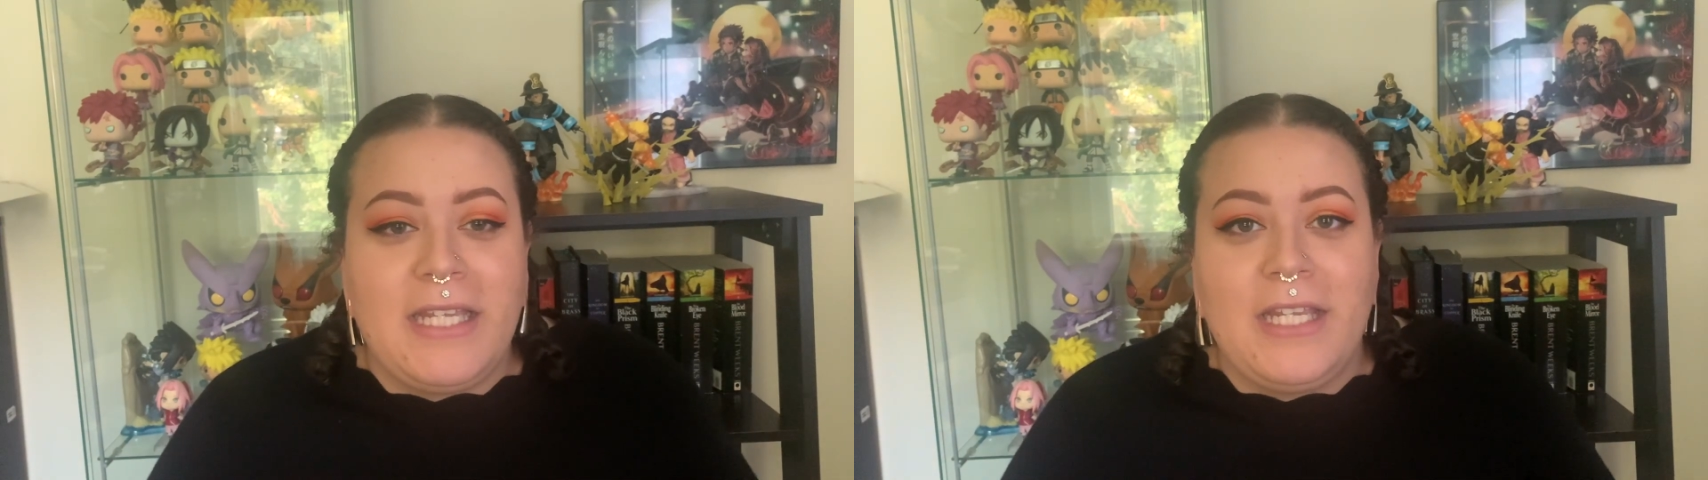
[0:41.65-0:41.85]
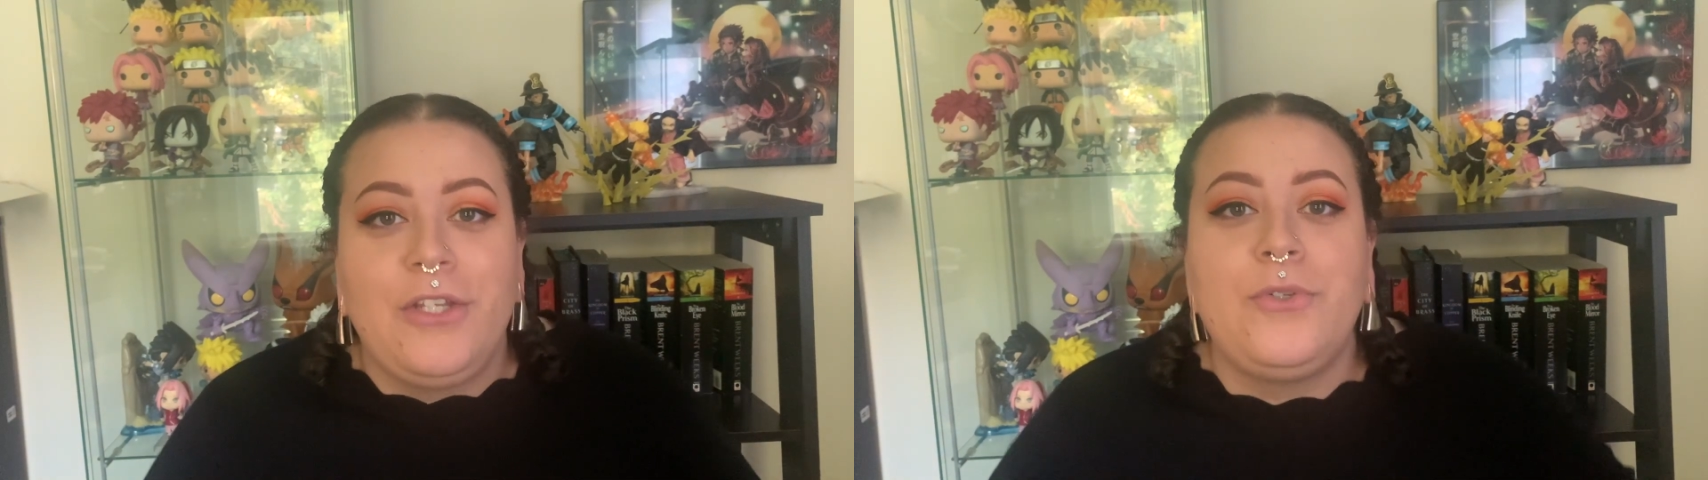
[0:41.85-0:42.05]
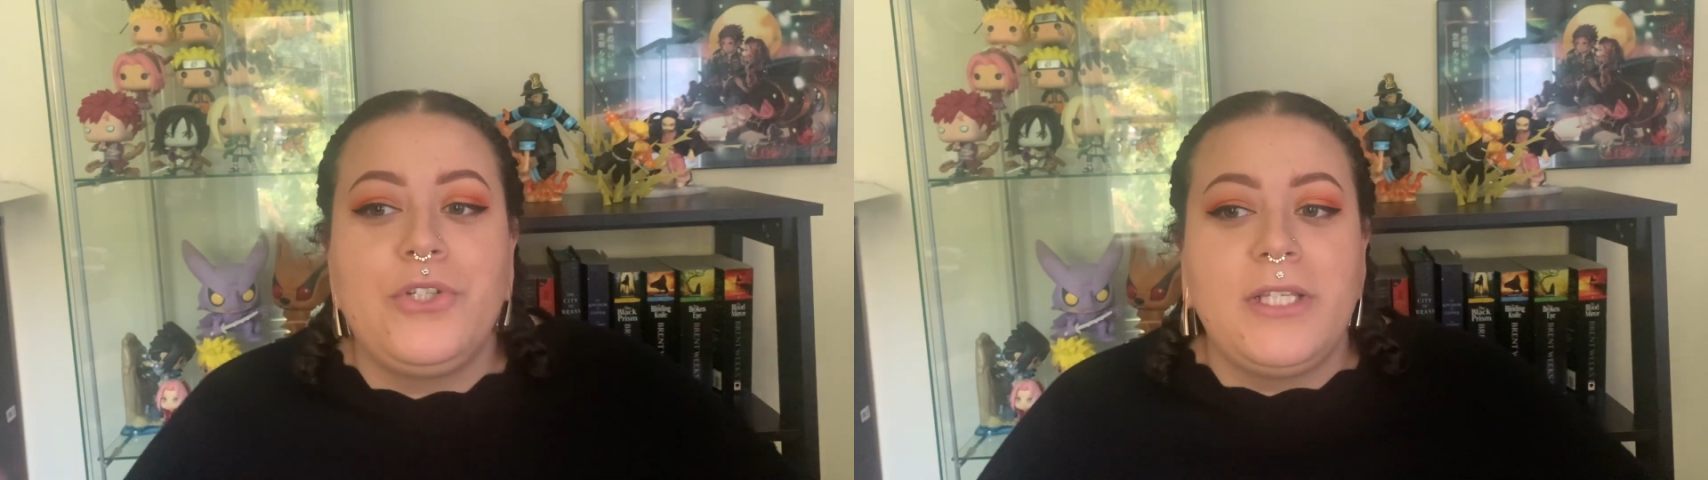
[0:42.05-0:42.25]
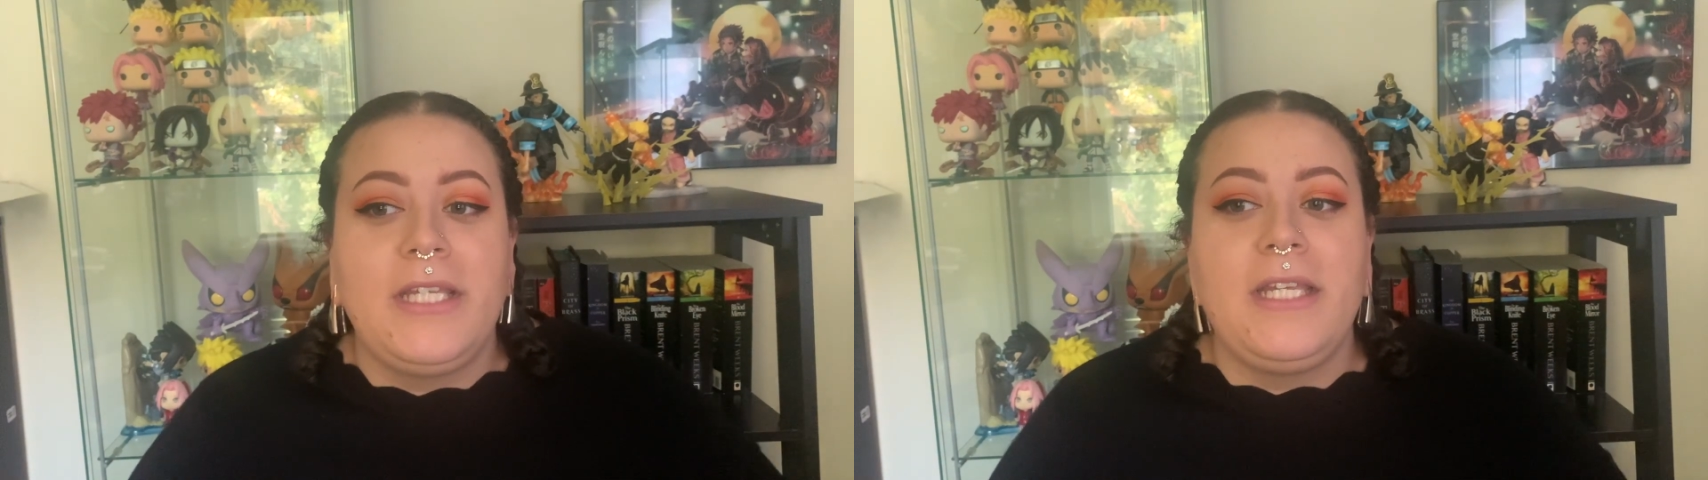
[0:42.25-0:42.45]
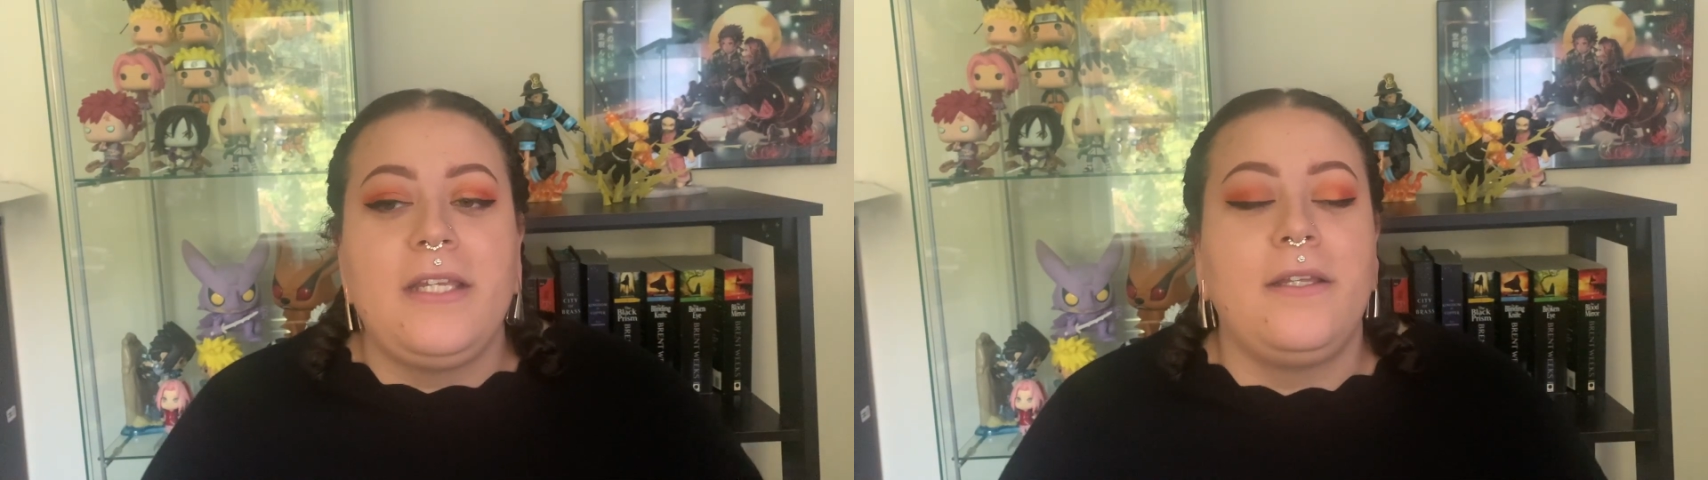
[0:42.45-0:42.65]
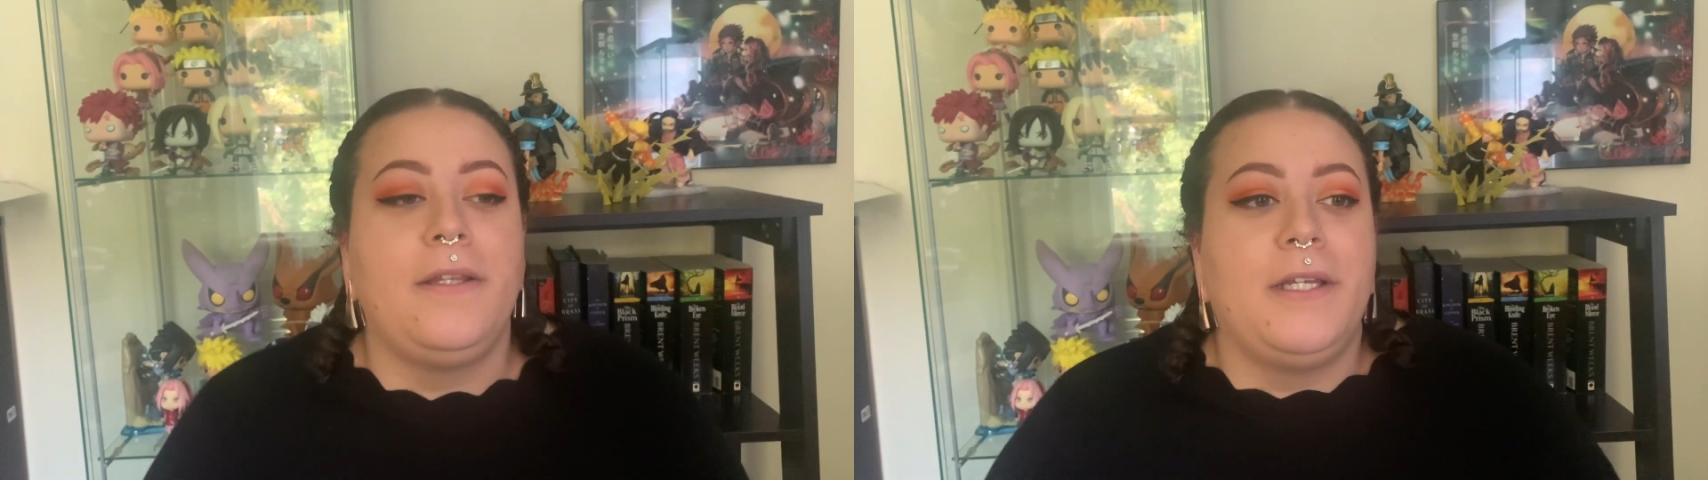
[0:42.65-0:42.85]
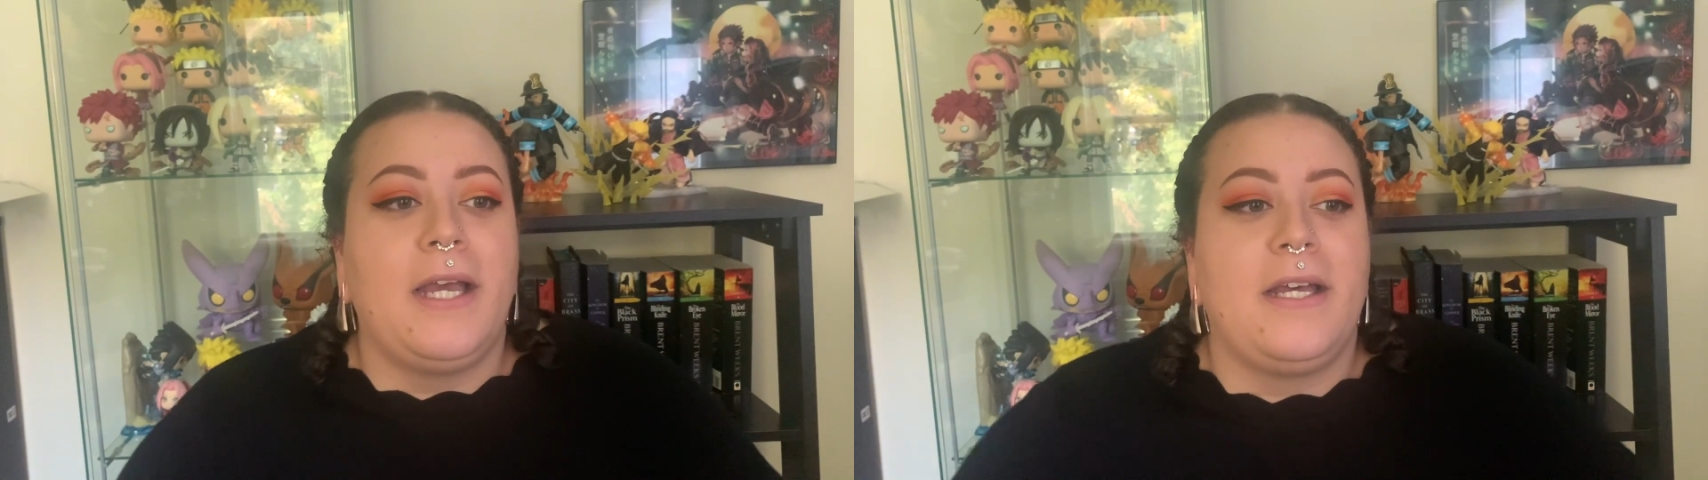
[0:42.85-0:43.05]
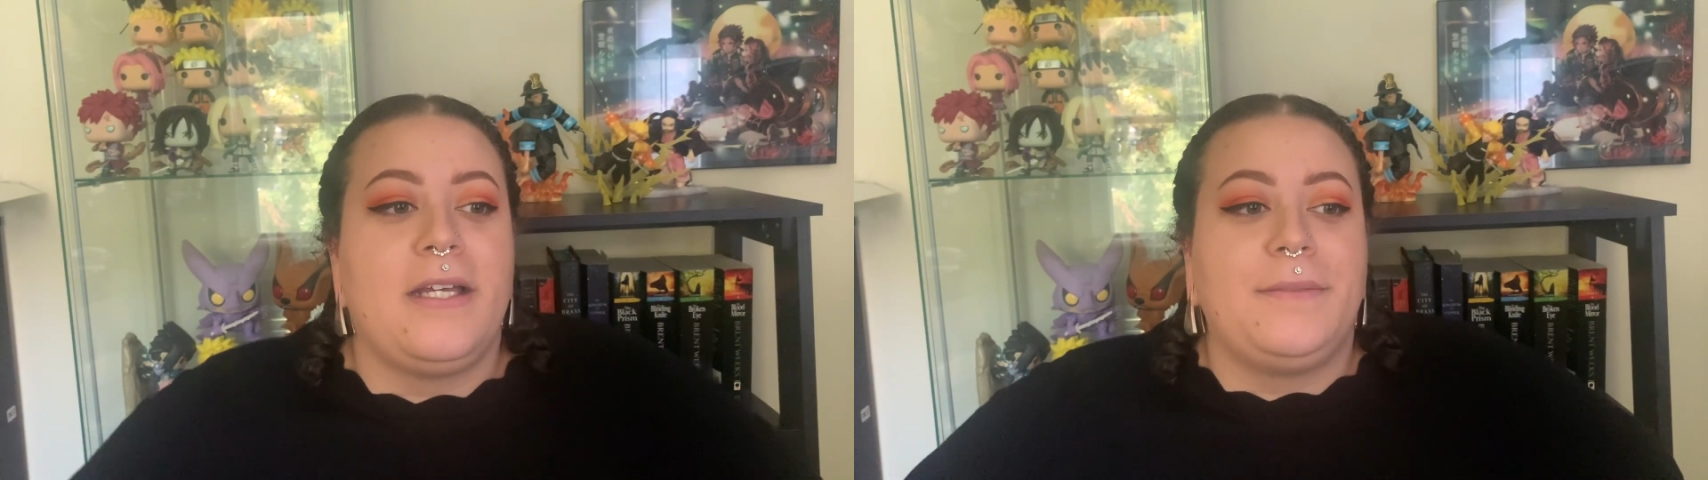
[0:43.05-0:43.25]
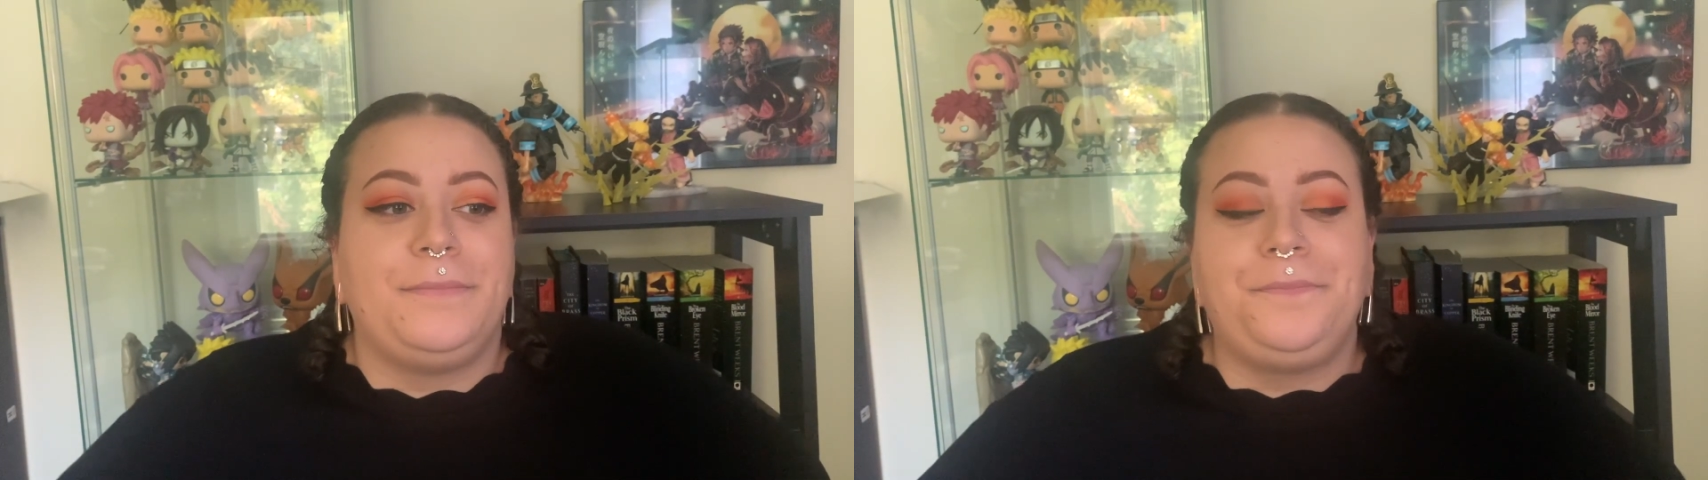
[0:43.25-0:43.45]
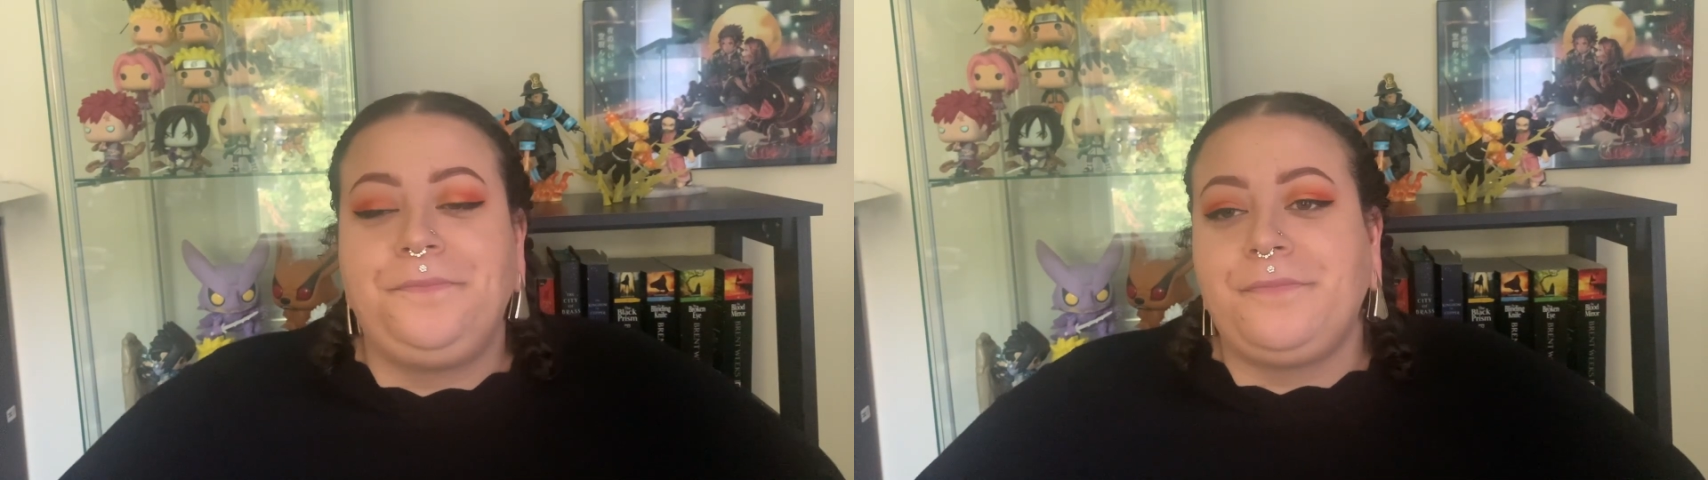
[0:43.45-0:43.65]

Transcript: usually, um,